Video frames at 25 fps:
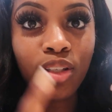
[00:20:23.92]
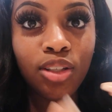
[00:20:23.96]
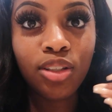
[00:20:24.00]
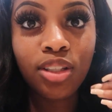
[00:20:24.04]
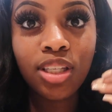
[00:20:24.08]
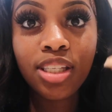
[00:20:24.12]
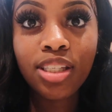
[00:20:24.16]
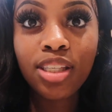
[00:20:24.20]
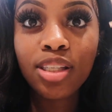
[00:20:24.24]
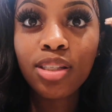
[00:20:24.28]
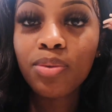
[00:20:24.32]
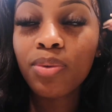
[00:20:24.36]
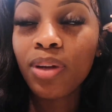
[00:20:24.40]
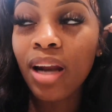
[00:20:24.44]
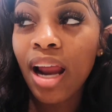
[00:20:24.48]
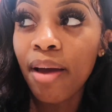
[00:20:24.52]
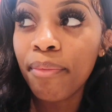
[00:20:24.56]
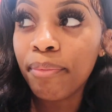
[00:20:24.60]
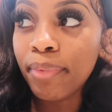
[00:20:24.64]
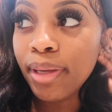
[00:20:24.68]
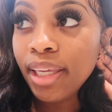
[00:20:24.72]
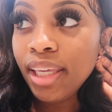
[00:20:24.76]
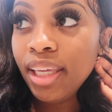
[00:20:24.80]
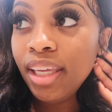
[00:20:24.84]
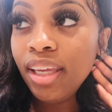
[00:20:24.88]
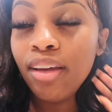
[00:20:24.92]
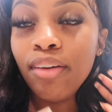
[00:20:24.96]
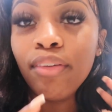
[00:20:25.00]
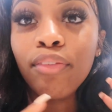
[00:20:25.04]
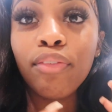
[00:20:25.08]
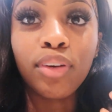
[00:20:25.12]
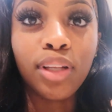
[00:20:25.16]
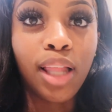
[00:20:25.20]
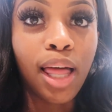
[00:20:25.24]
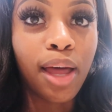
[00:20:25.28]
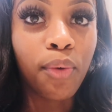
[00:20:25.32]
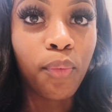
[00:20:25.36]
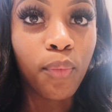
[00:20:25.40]
this is what I've been eating
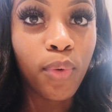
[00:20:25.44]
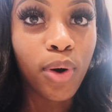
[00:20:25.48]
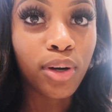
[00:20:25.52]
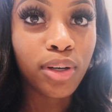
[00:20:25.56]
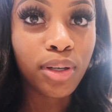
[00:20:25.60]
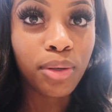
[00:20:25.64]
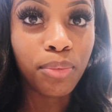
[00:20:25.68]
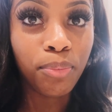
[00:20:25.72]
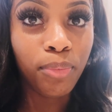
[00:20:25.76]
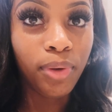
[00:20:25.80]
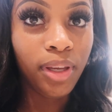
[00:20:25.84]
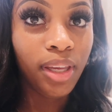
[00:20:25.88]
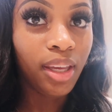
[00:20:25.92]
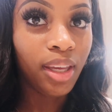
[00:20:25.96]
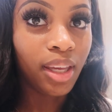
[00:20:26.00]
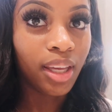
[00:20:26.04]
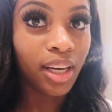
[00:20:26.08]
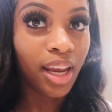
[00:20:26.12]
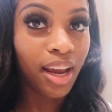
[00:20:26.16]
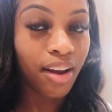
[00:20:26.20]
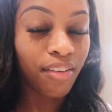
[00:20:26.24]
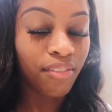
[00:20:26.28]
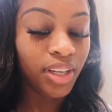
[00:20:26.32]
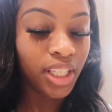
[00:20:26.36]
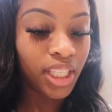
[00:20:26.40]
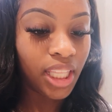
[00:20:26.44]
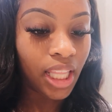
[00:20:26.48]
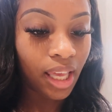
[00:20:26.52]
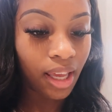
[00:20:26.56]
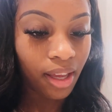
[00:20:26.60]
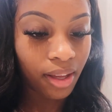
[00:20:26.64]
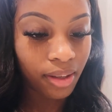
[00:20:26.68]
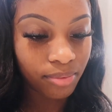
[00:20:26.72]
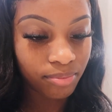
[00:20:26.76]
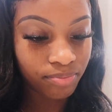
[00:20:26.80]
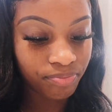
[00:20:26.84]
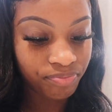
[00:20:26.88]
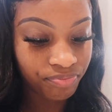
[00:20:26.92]
for like welcome week and
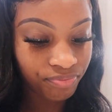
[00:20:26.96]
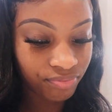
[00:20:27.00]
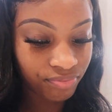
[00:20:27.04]
everything.